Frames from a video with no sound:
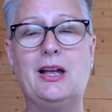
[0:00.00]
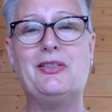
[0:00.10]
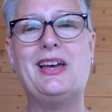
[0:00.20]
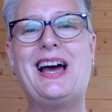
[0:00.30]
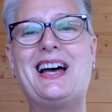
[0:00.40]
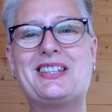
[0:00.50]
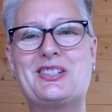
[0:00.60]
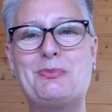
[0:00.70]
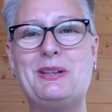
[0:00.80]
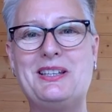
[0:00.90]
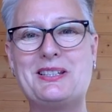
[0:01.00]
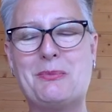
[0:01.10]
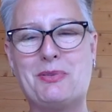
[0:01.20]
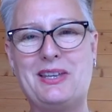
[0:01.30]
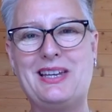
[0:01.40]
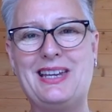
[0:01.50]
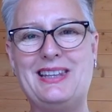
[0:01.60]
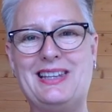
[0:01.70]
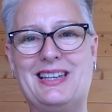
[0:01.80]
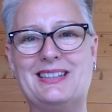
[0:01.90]
there has to be something
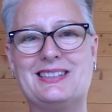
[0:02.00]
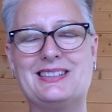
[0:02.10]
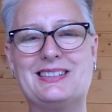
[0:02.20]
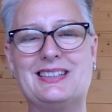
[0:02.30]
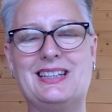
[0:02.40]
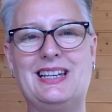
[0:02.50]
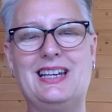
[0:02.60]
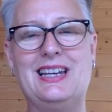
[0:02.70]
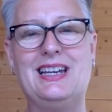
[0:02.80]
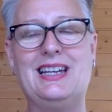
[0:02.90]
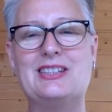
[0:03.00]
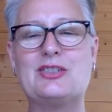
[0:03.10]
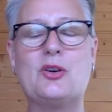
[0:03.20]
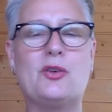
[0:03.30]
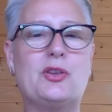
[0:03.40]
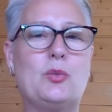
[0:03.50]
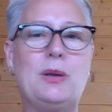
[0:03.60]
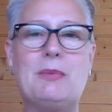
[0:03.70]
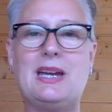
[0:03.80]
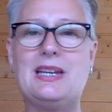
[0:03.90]
in this. It's not that we
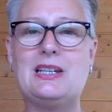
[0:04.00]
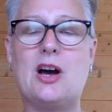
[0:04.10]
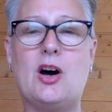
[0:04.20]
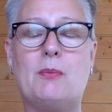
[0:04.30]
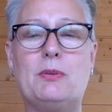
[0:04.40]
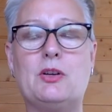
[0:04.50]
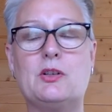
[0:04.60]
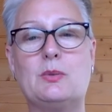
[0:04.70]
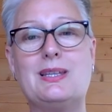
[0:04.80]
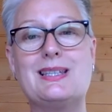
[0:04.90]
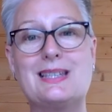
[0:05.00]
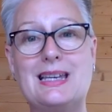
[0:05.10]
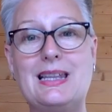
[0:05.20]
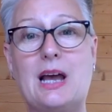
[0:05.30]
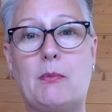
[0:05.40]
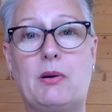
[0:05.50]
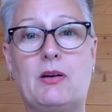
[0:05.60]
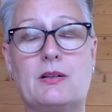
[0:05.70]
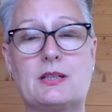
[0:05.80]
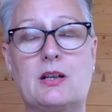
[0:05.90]
make it up, because we see that
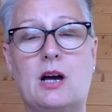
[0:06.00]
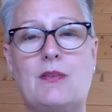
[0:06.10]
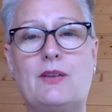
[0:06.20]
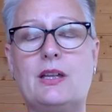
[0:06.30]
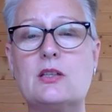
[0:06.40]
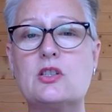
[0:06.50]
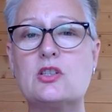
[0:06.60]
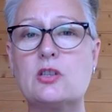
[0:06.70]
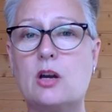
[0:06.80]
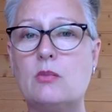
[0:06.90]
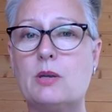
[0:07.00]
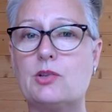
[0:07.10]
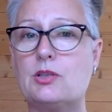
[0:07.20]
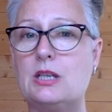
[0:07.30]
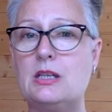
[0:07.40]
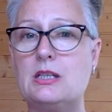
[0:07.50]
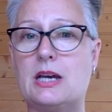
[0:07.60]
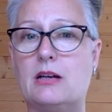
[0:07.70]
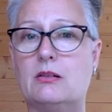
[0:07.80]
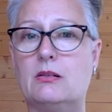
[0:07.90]
past life in so much
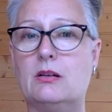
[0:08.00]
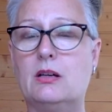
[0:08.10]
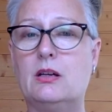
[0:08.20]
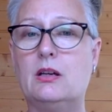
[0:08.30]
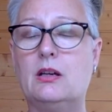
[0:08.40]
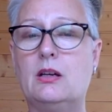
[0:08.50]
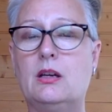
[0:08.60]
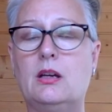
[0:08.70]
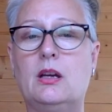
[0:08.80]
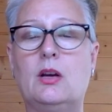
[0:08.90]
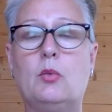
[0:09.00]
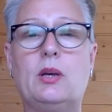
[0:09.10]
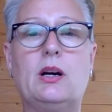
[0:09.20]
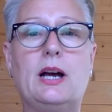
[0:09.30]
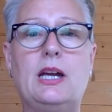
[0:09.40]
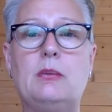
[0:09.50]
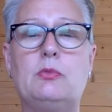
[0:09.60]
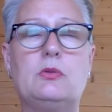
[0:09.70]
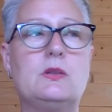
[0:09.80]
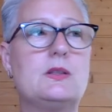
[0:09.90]
detail. We are
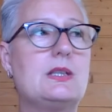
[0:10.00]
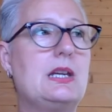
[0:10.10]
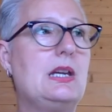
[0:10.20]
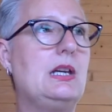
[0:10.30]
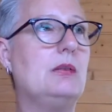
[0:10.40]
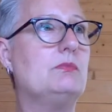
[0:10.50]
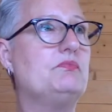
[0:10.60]
able to see